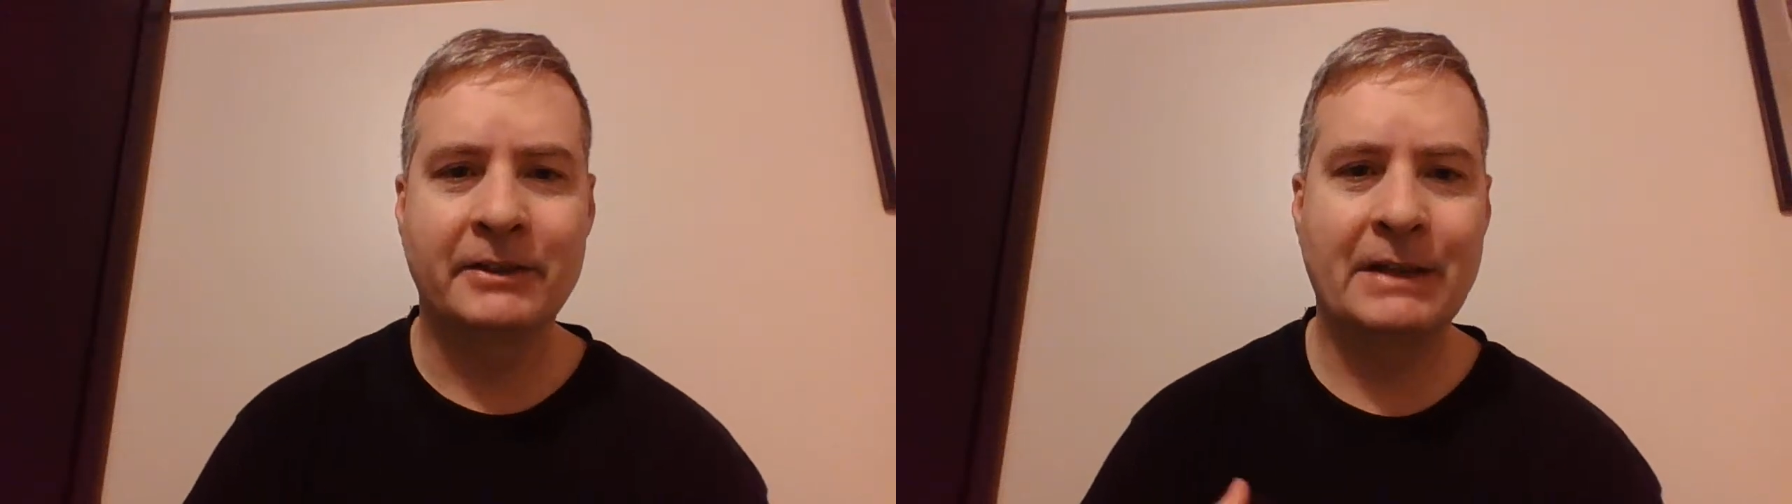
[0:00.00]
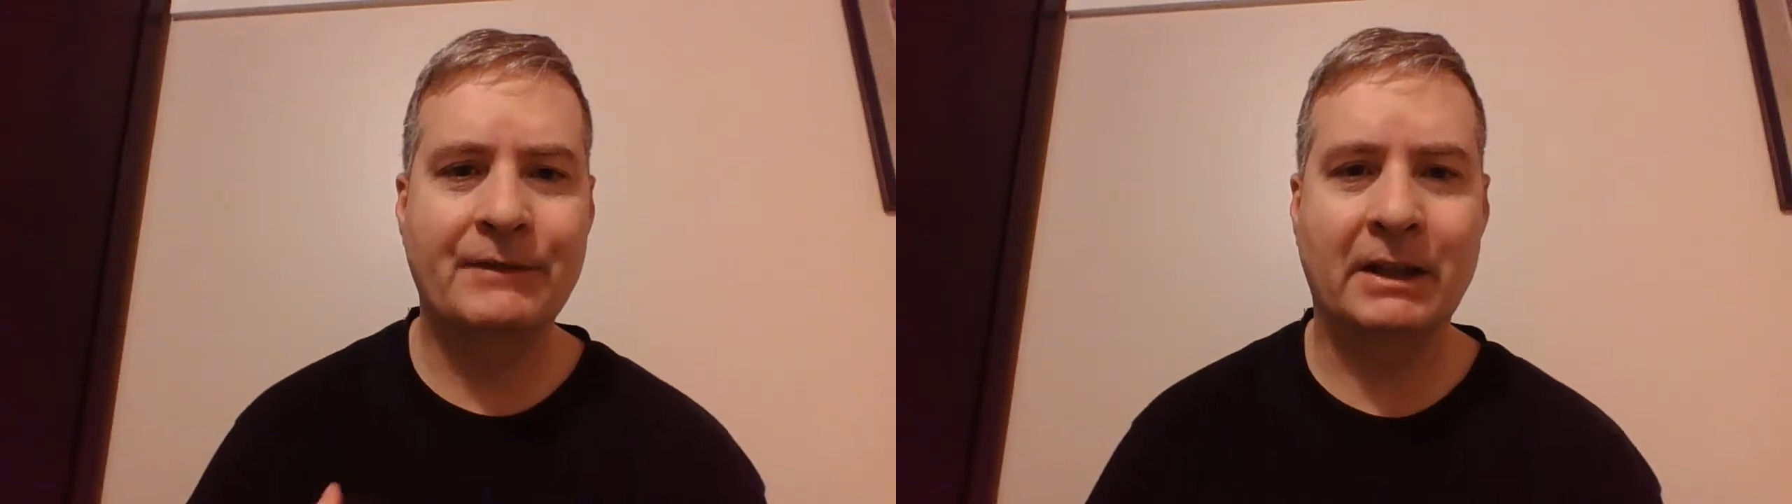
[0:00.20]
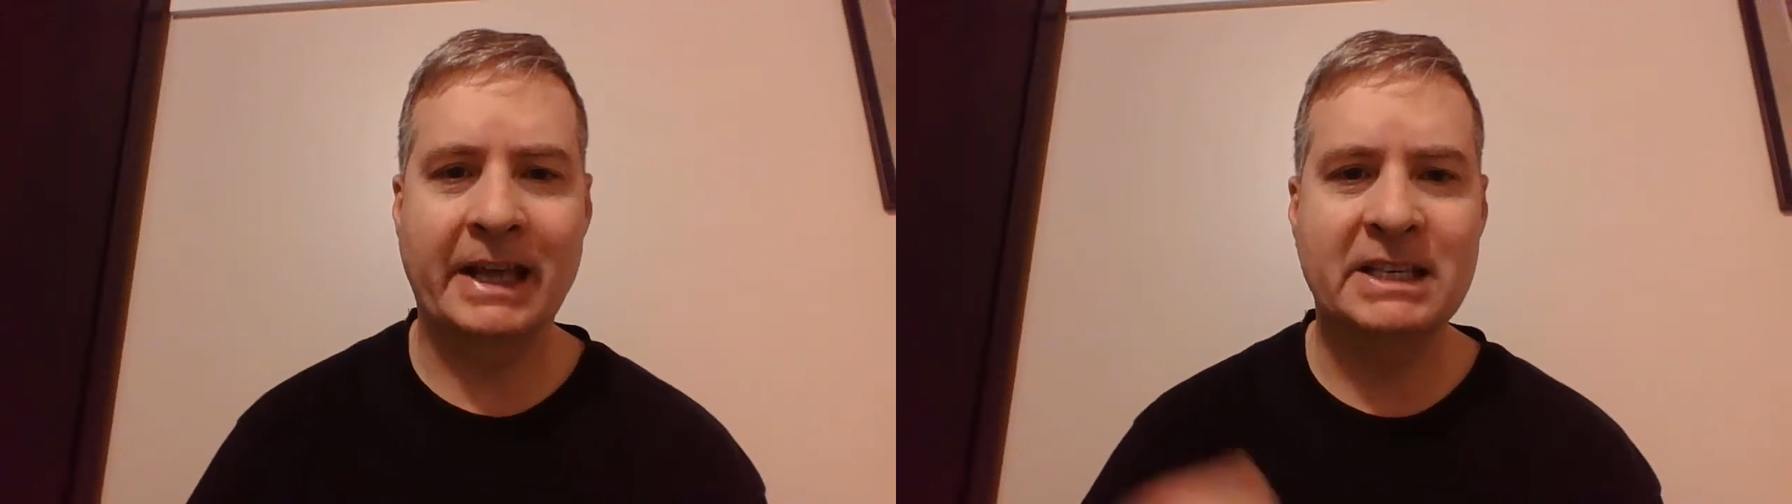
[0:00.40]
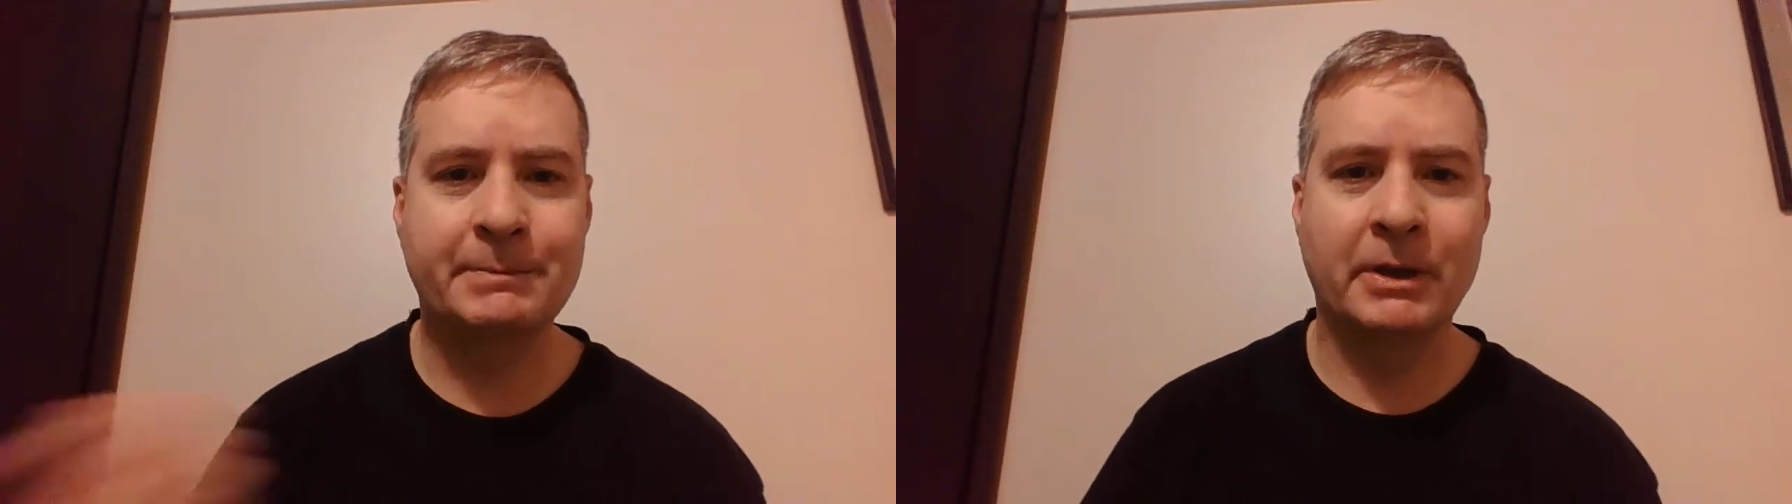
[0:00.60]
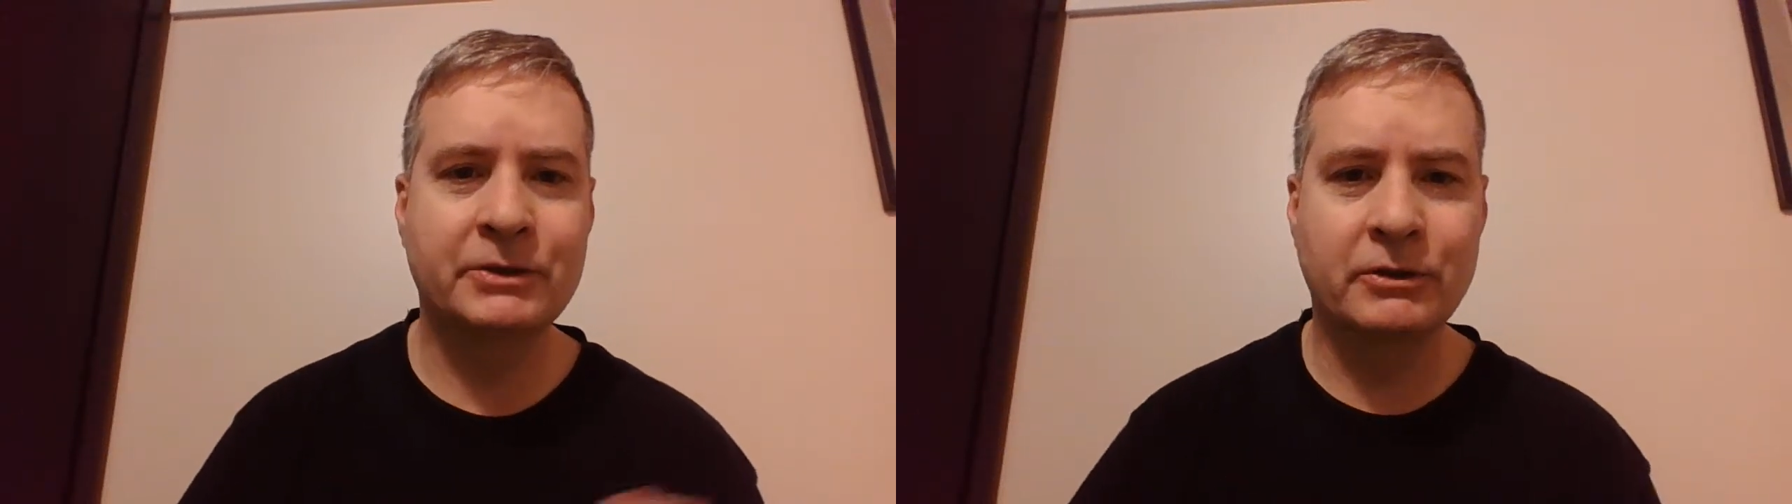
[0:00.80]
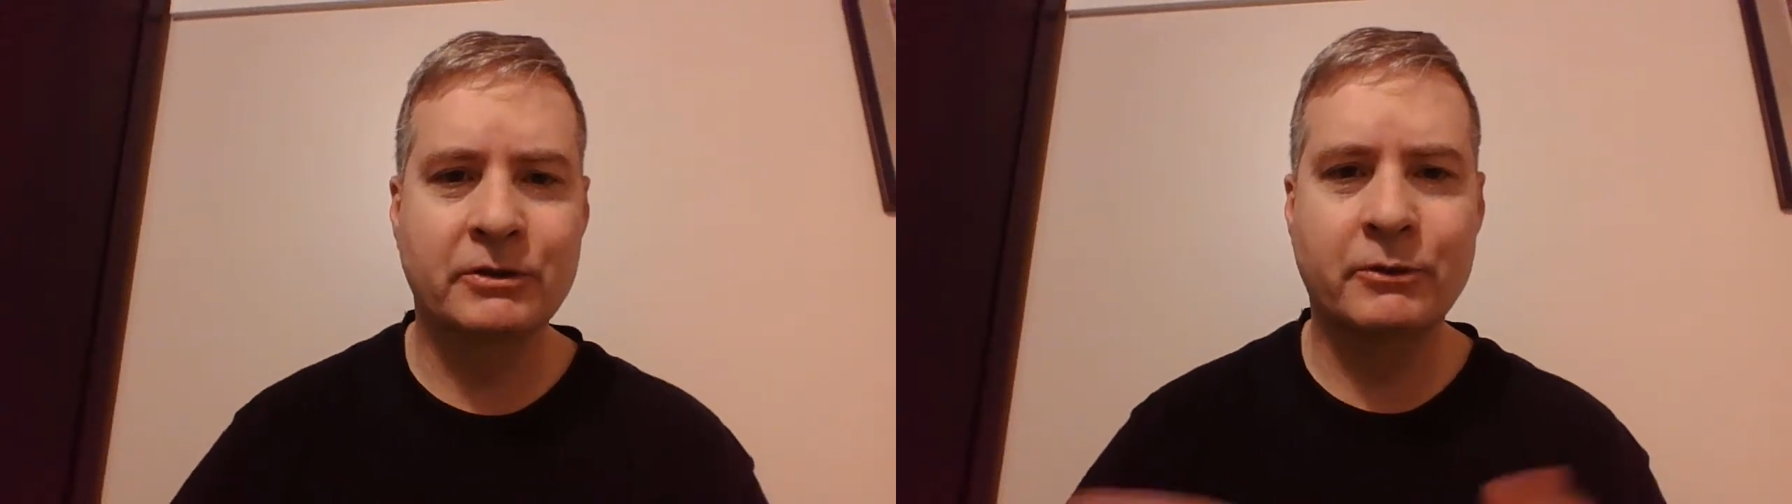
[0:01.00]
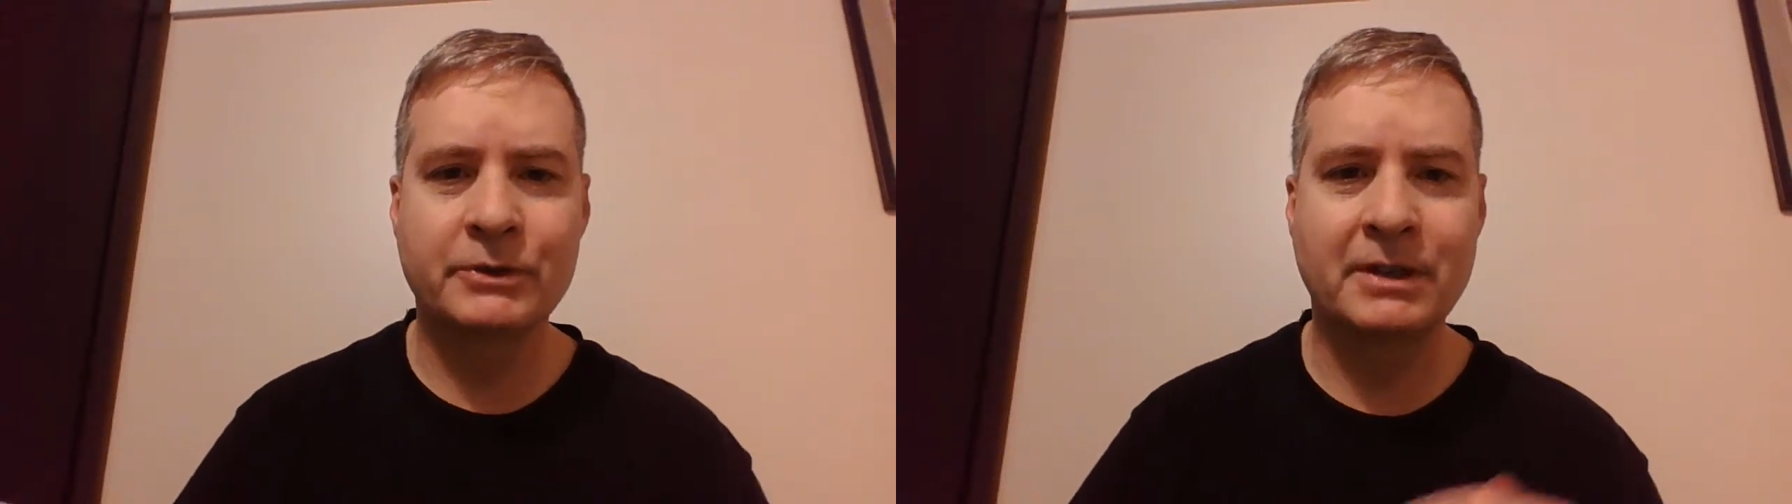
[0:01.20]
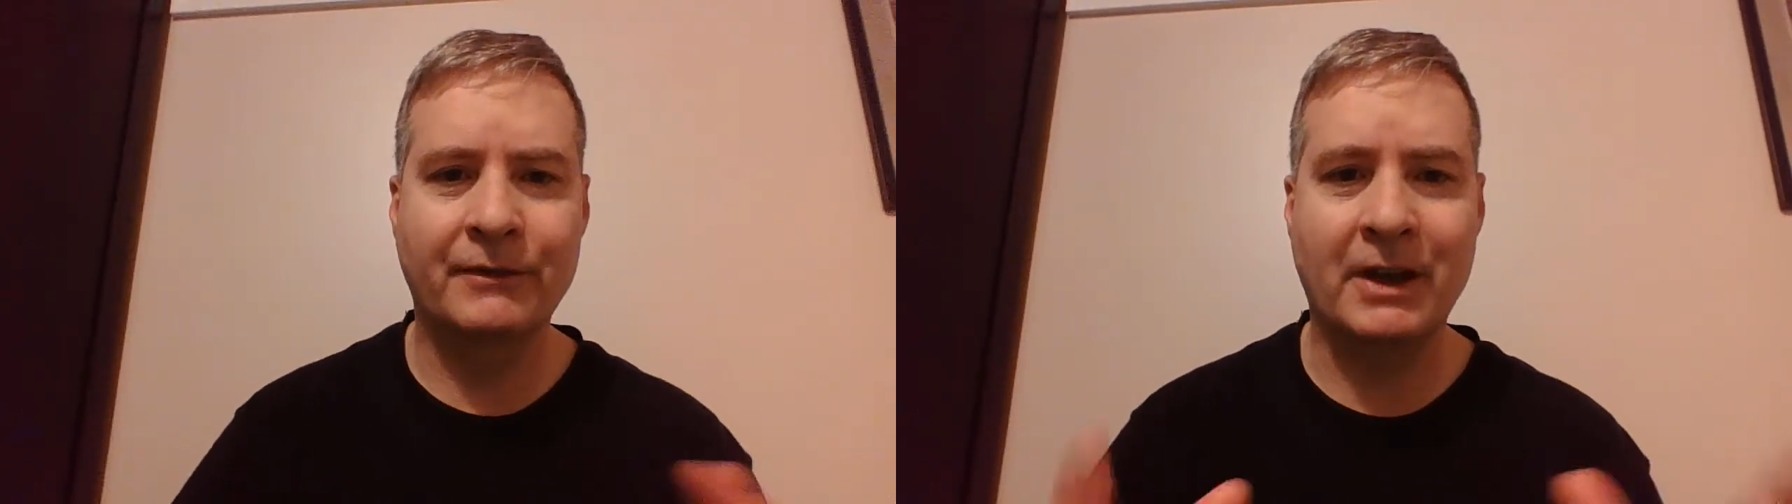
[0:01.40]
They've got light spells, so they're
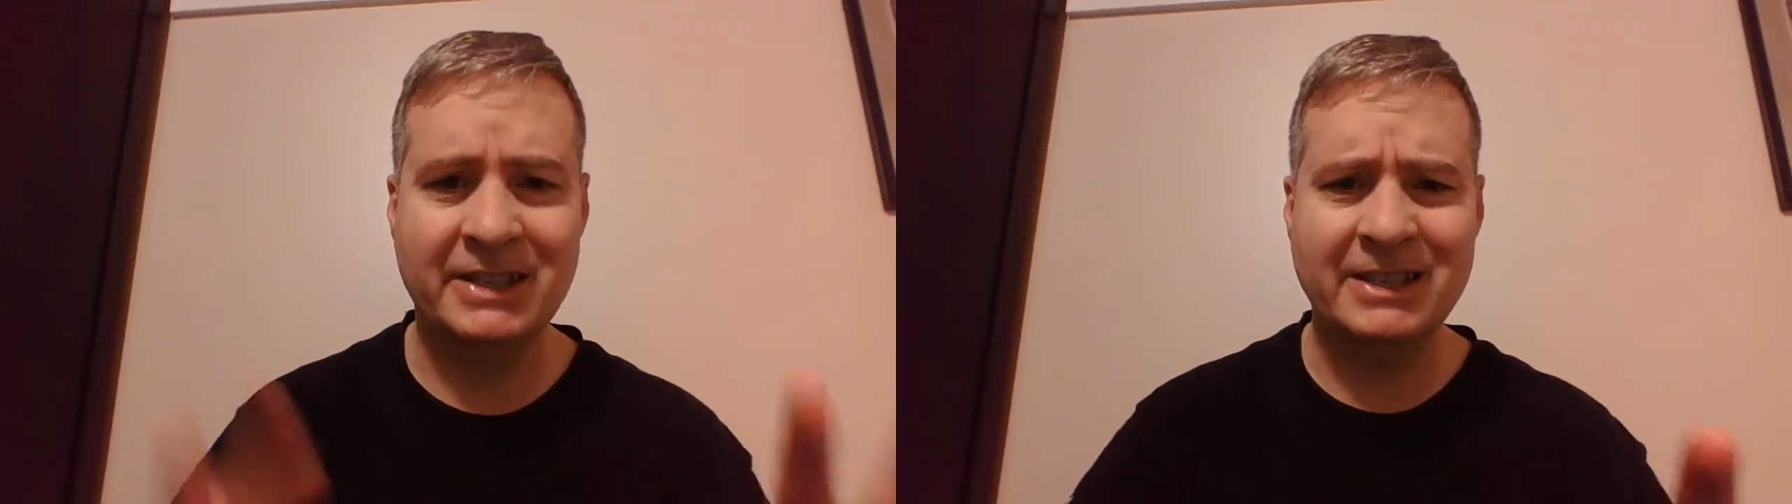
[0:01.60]
throwing stuff out.